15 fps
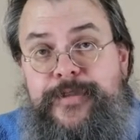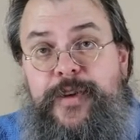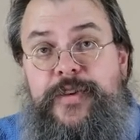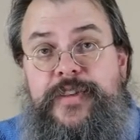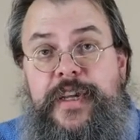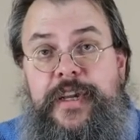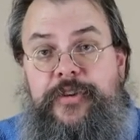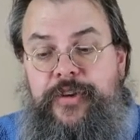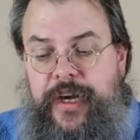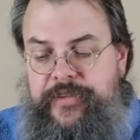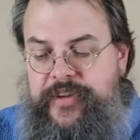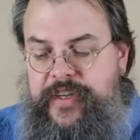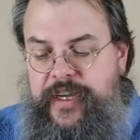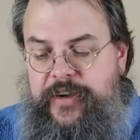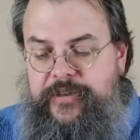So it's going to
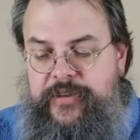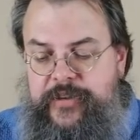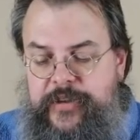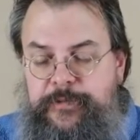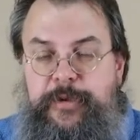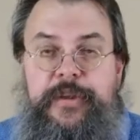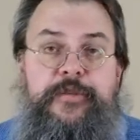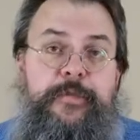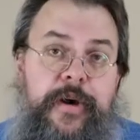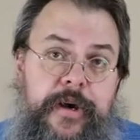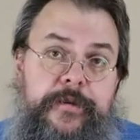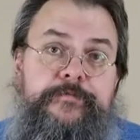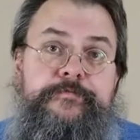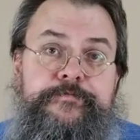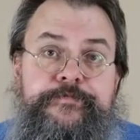drive it down to be
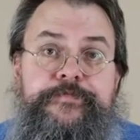small.